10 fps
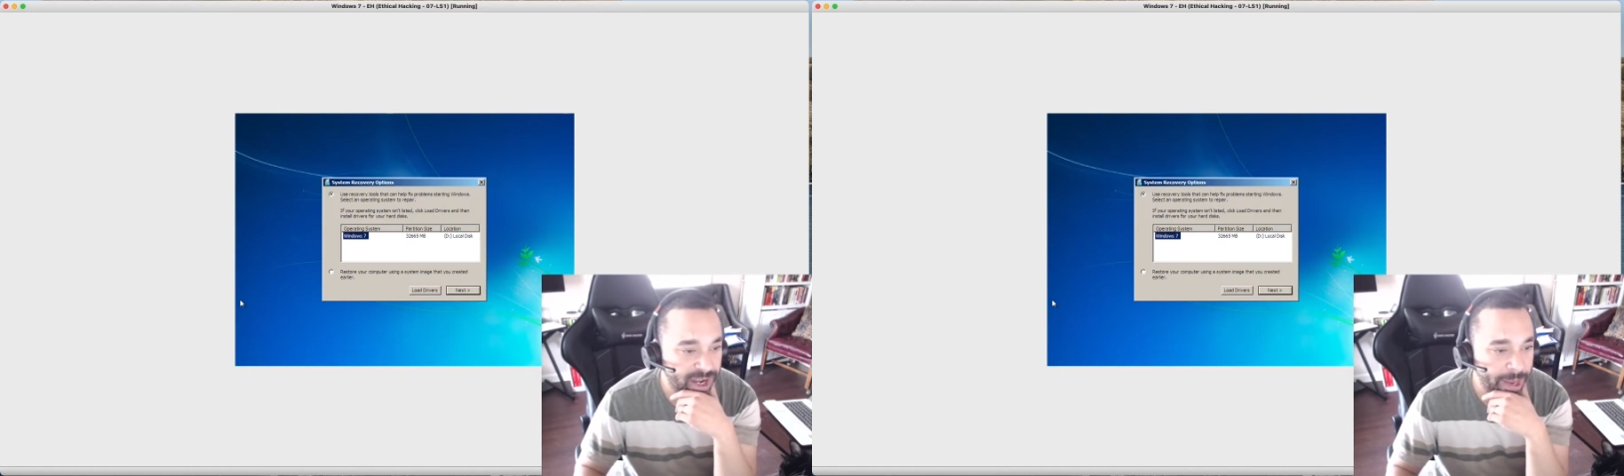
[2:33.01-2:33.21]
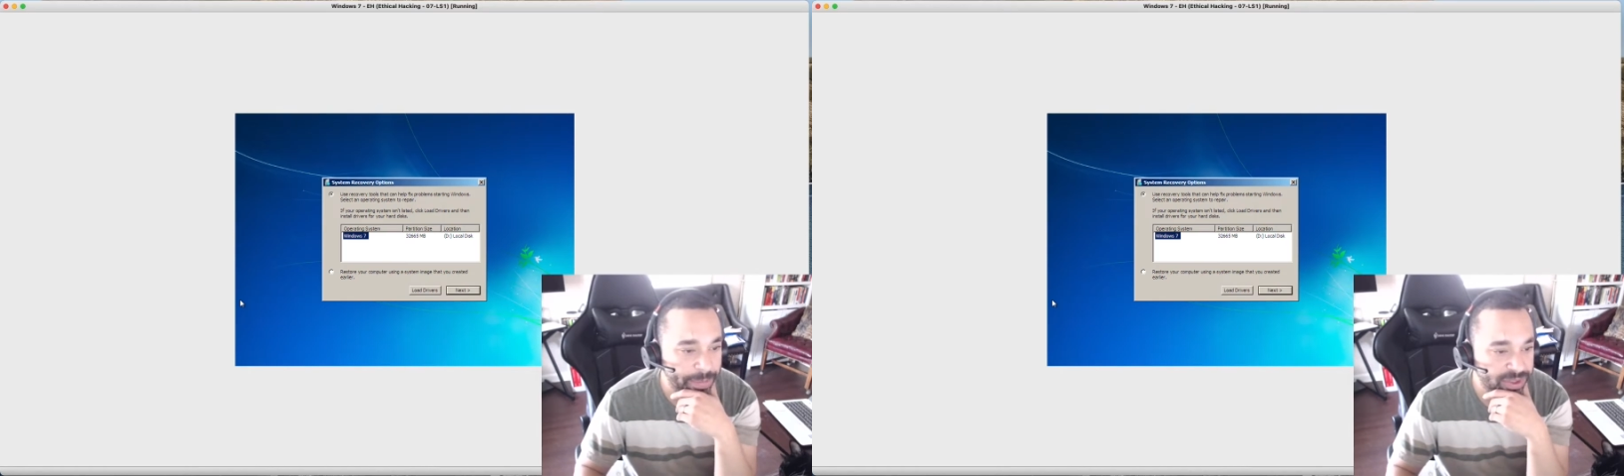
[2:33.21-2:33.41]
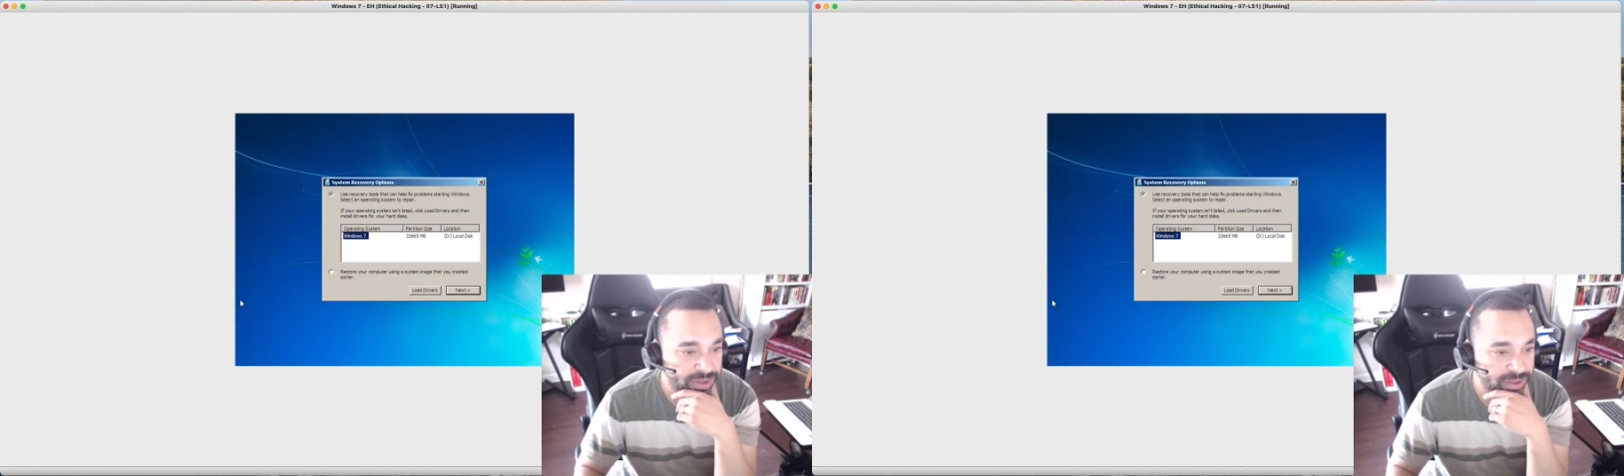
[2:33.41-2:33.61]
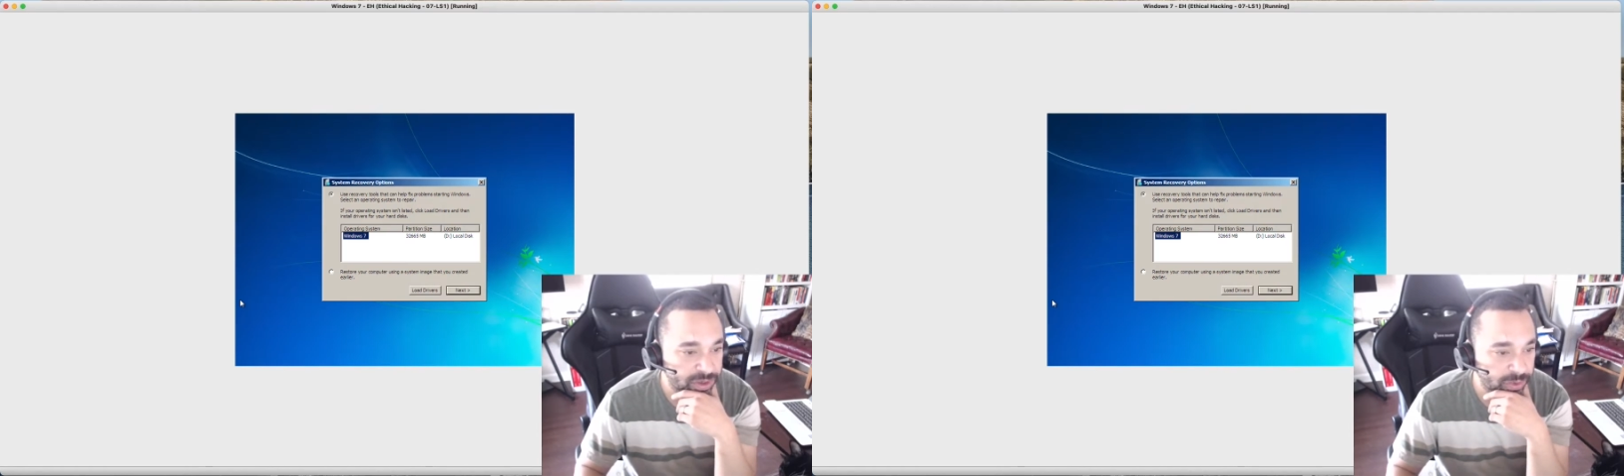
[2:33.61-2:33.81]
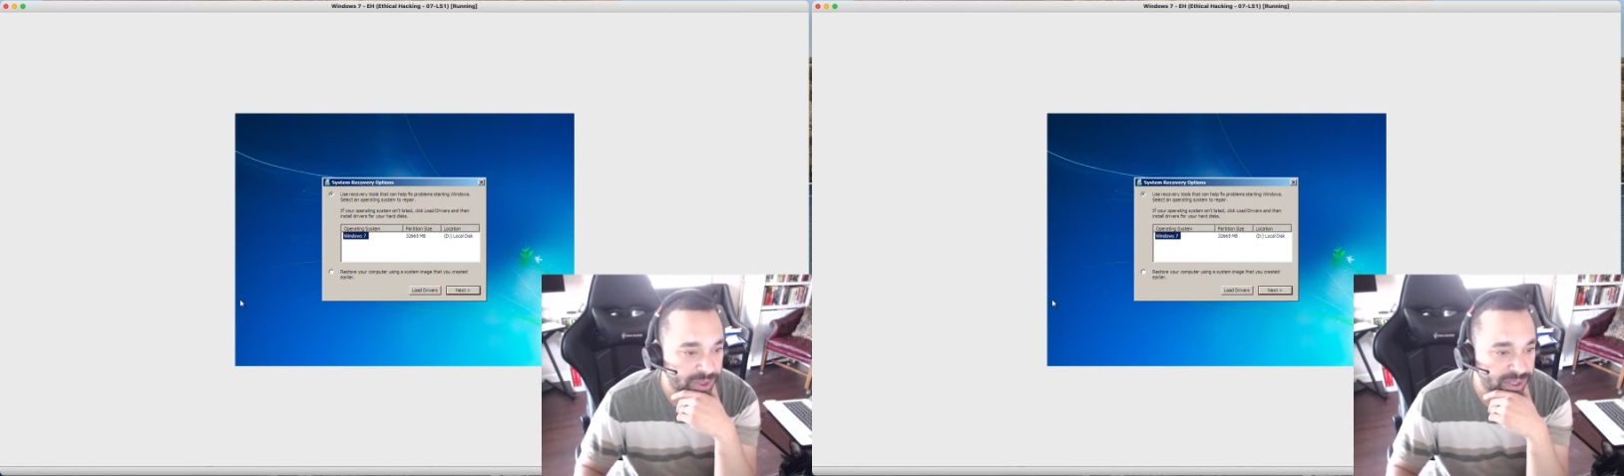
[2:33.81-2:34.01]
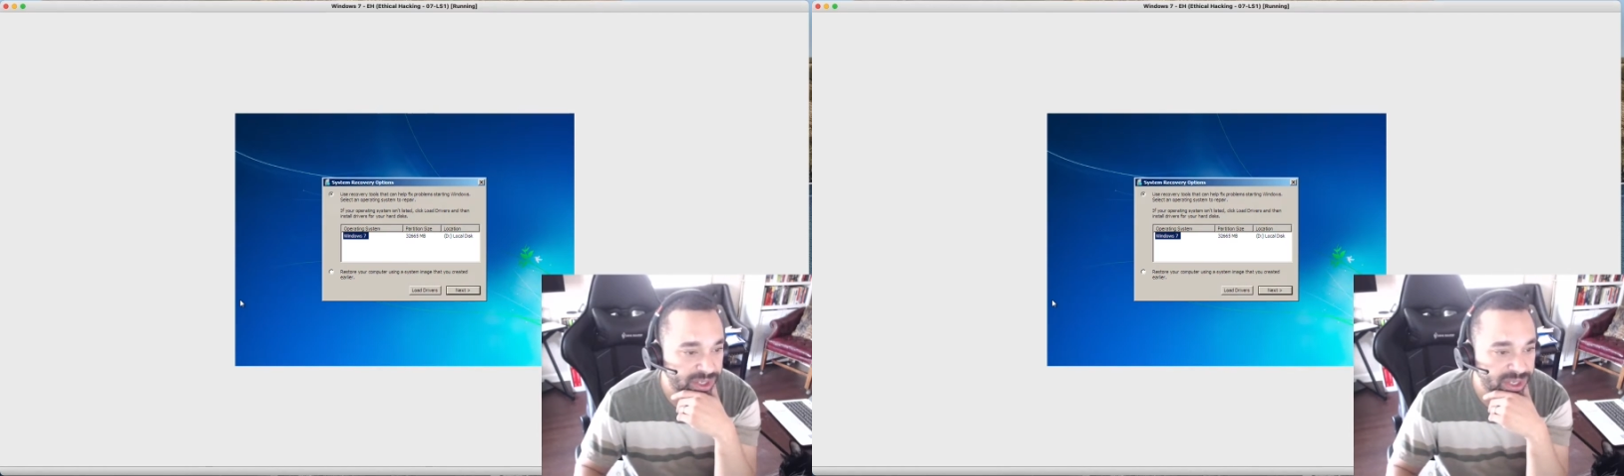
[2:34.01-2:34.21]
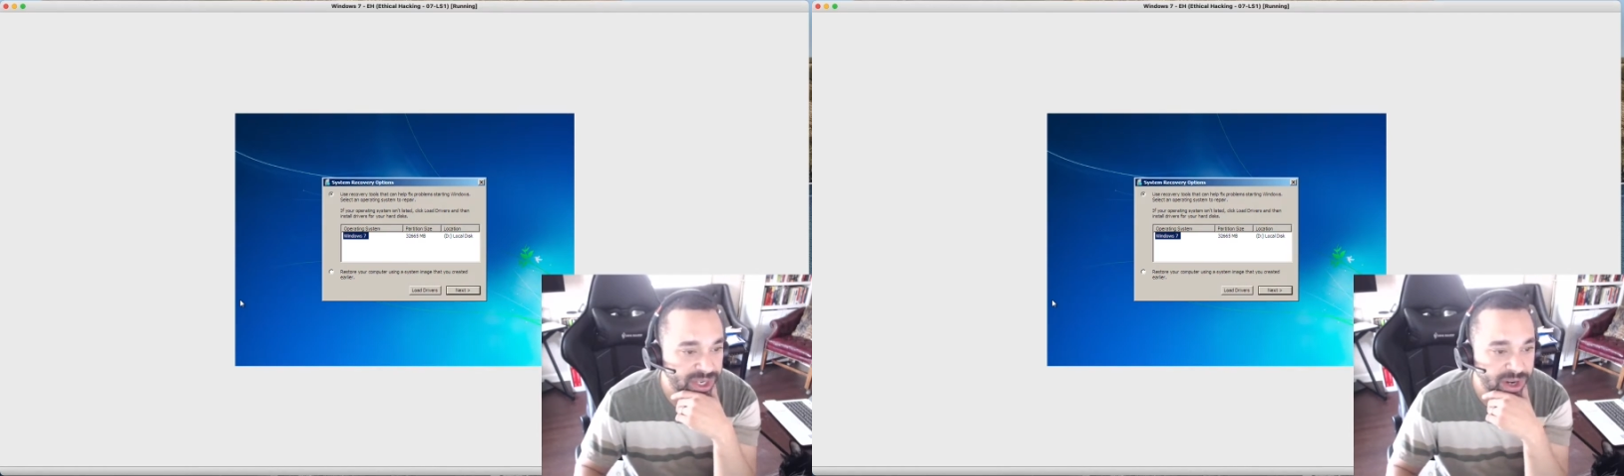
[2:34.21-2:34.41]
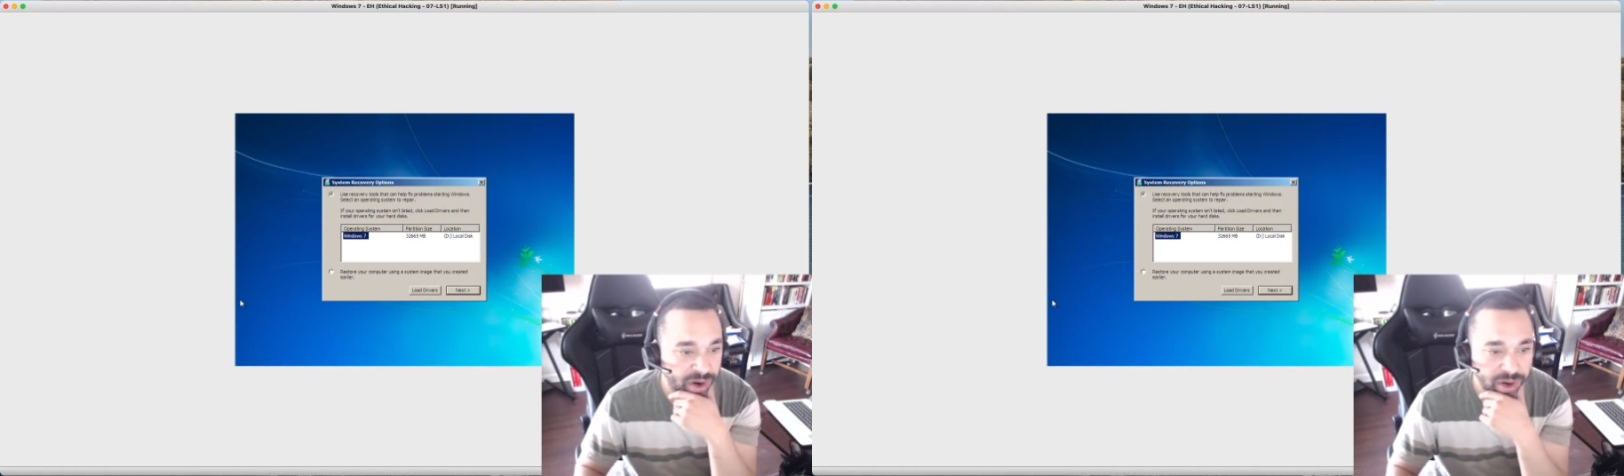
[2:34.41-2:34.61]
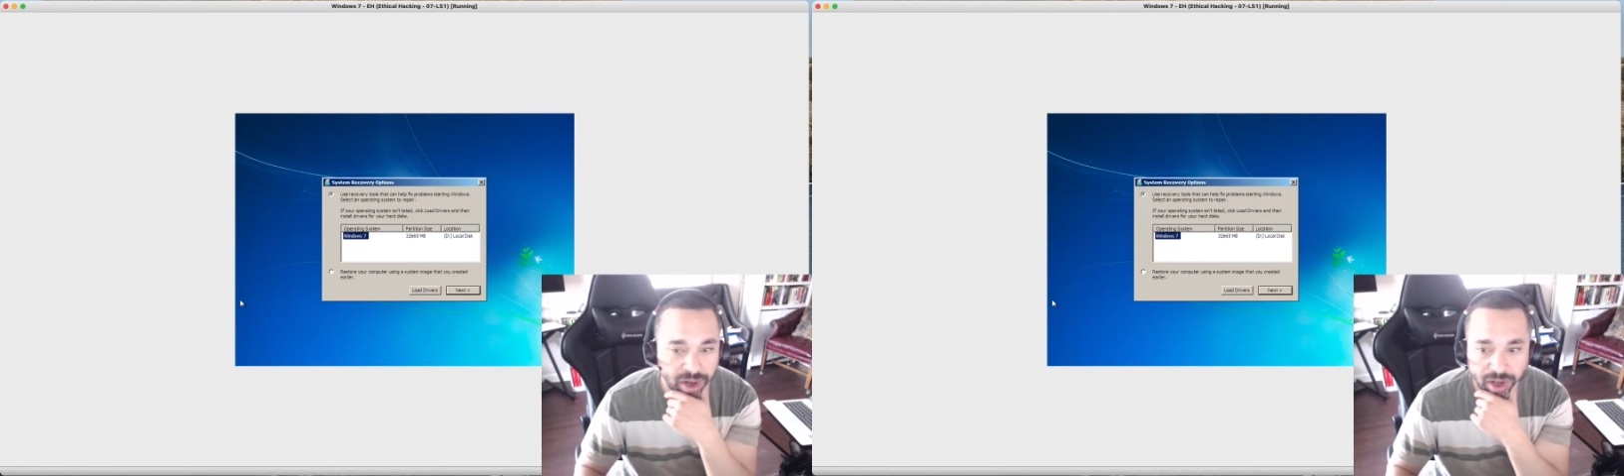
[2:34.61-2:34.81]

option screen here,